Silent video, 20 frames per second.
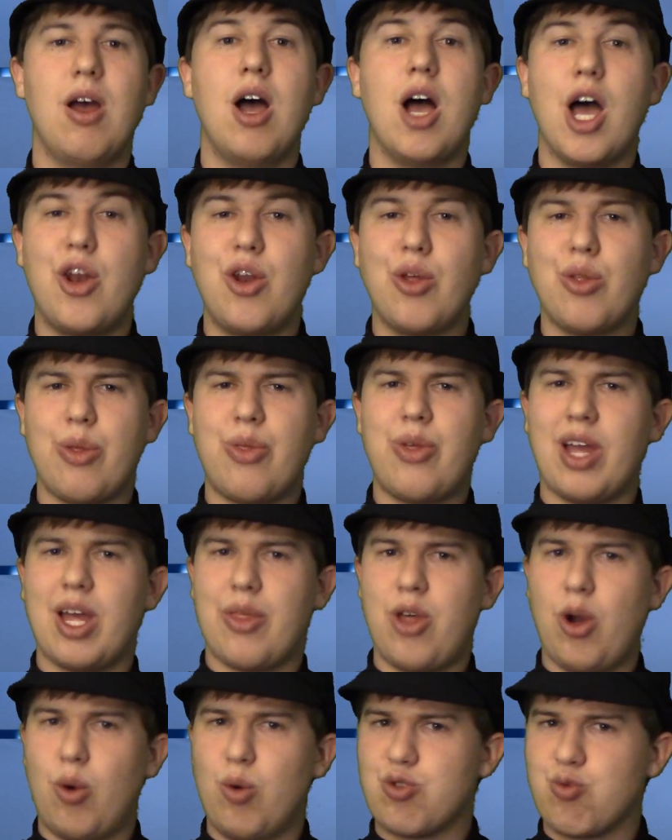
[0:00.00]
Another thing I
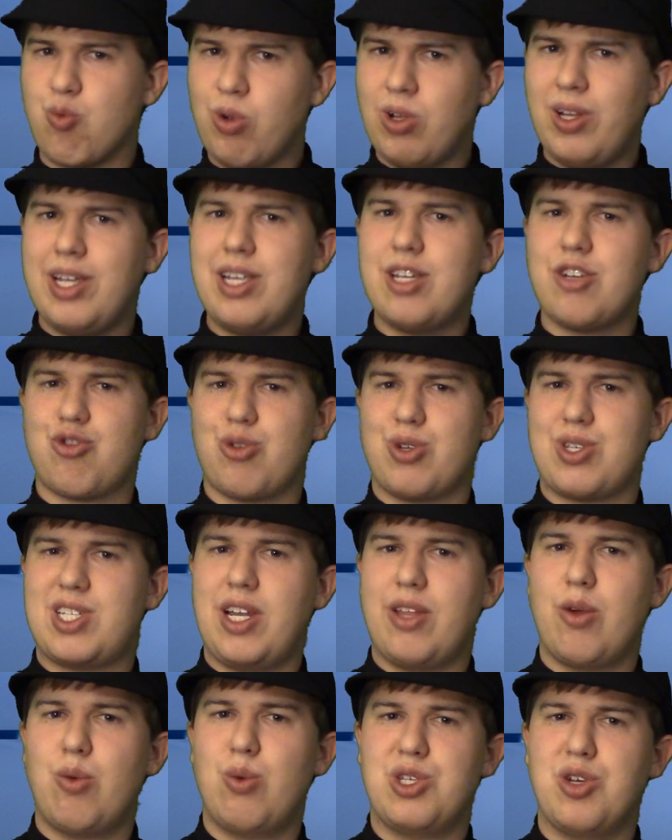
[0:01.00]
thought was really
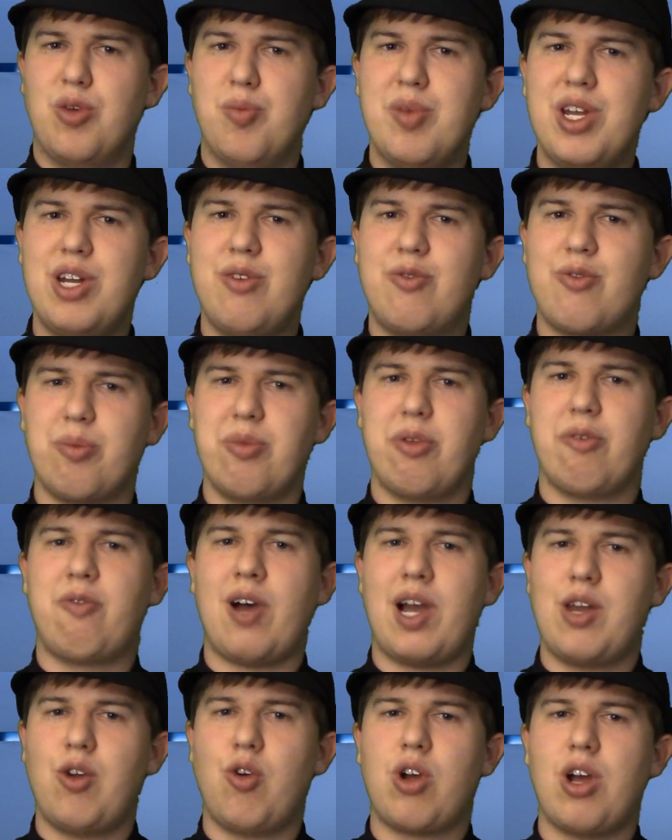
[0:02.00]
interesting that was omitted from the
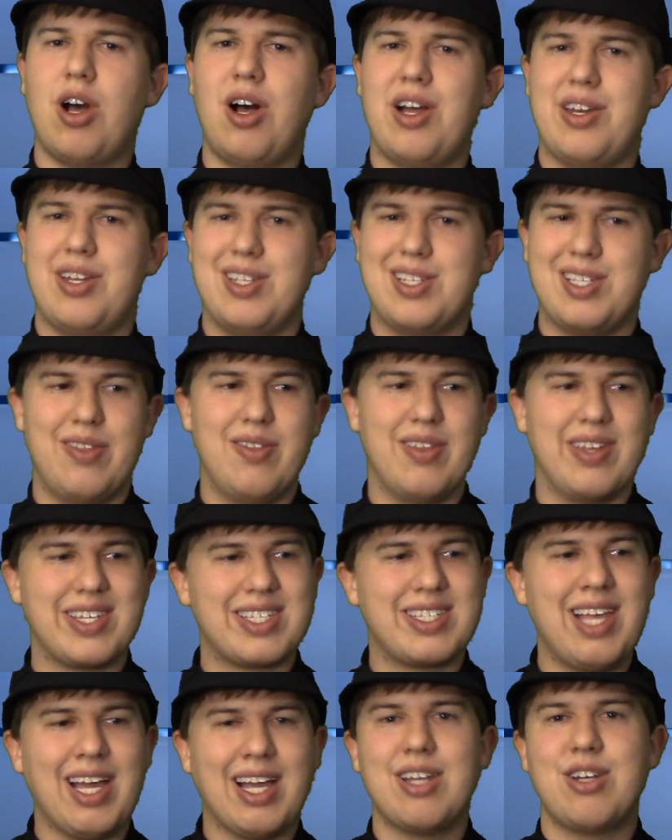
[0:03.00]
final cut is in the
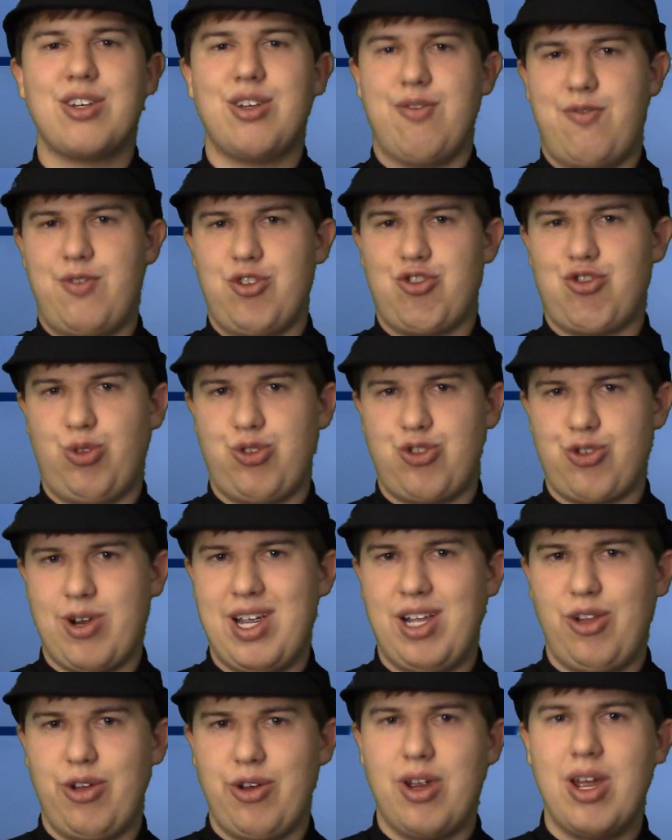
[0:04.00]
second official
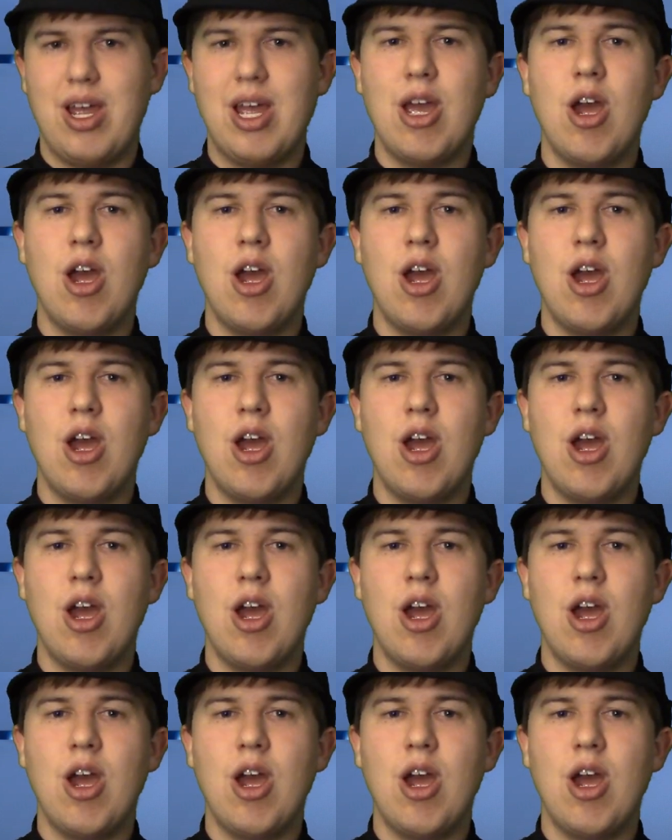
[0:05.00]
trailer,